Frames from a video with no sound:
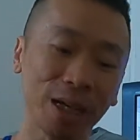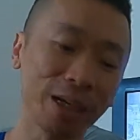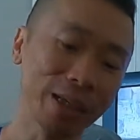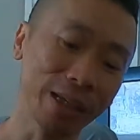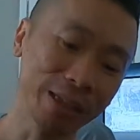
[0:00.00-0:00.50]

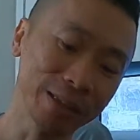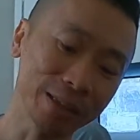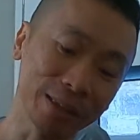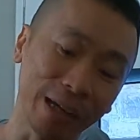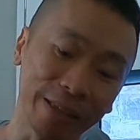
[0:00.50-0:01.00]
And then
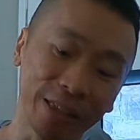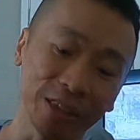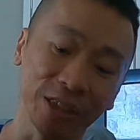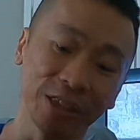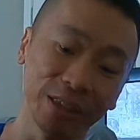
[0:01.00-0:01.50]
inside
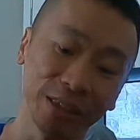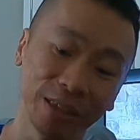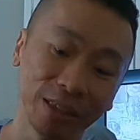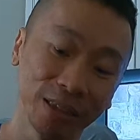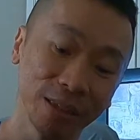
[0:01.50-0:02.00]
this hood,
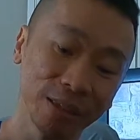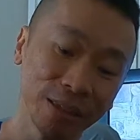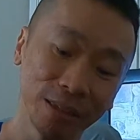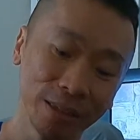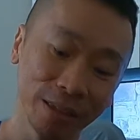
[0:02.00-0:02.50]

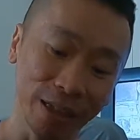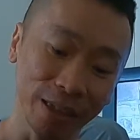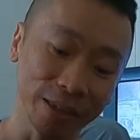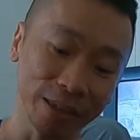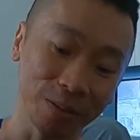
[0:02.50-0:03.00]

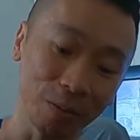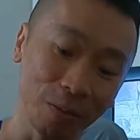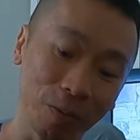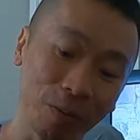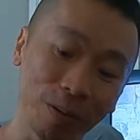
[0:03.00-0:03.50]
there's
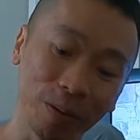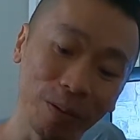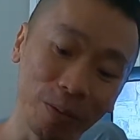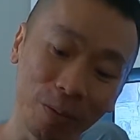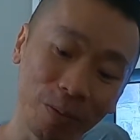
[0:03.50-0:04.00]

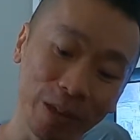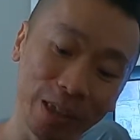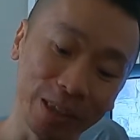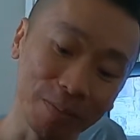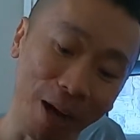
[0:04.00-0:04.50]

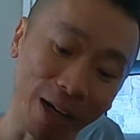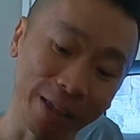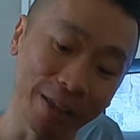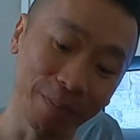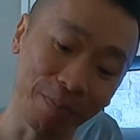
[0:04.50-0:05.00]
this
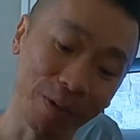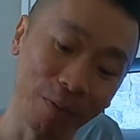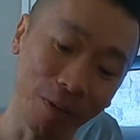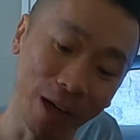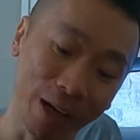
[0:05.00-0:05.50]
pocket
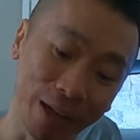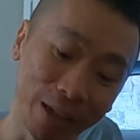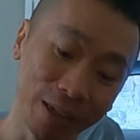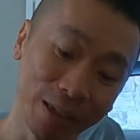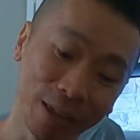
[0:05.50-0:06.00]
where
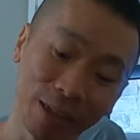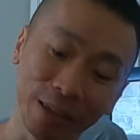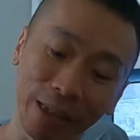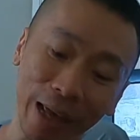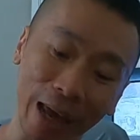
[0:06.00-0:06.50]

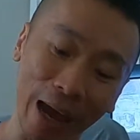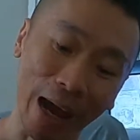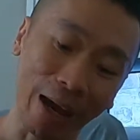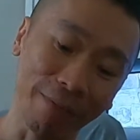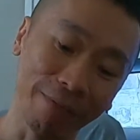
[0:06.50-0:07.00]
they
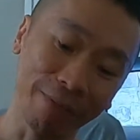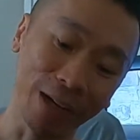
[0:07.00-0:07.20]
have